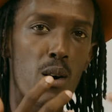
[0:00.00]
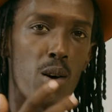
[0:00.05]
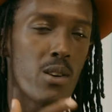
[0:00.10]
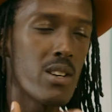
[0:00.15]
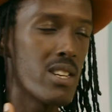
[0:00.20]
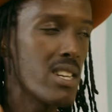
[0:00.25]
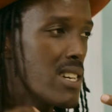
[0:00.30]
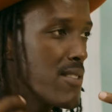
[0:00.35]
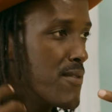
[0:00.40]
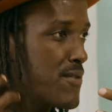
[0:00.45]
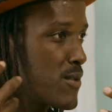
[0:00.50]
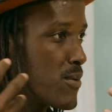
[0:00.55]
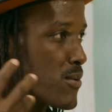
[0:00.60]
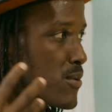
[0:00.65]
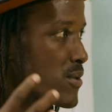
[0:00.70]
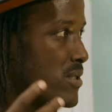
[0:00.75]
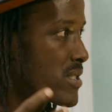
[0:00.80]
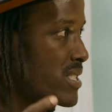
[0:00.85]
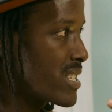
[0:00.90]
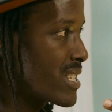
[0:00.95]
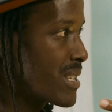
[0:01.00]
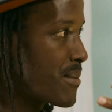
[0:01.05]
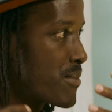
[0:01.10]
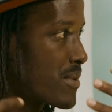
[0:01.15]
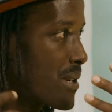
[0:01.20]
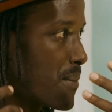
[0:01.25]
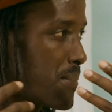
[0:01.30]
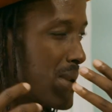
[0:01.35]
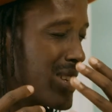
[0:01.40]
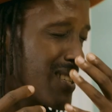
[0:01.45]
I would love to take him
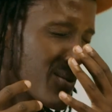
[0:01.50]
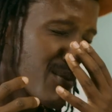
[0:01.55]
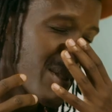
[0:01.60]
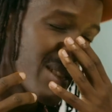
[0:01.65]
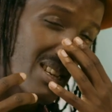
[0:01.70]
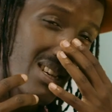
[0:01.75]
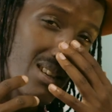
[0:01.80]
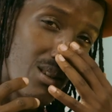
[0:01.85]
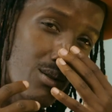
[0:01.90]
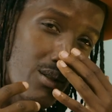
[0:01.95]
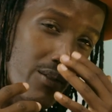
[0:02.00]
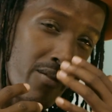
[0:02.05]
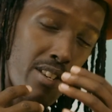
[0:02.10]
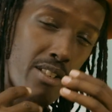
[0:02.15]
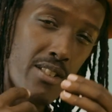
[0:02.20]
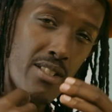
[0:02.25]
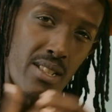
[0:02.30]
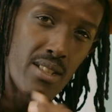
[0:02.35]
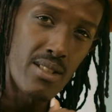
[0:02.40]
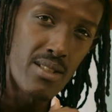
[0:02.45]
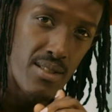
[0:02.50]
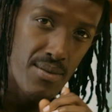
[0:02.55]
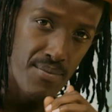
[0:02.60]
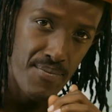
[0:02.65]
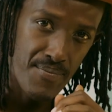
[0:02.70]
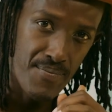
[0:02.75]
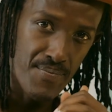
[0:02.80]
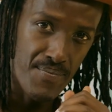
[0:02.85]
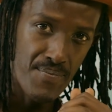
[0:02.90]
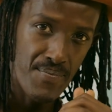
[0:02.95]
to a place with a lot of heritage.
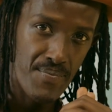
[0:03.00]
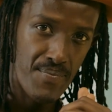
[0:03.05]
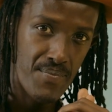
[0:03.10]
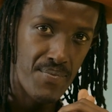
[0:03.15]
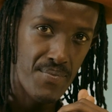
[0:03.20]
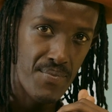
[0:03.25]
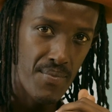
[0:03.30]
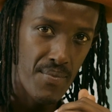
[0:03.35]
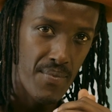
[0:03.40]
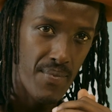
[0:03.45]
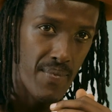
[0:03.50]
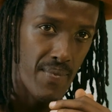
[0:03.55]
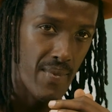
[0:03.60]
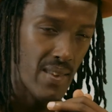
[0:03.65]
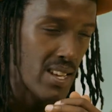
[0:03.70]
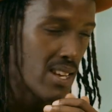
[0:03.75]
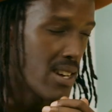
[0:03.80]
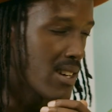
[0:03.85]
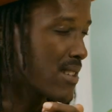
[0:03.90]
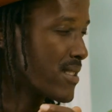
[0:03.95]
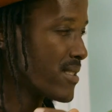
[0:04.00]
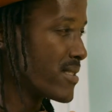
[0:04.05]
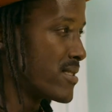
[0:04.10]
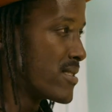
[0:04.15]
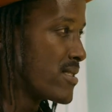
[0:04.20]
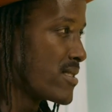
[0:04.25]
Yeah.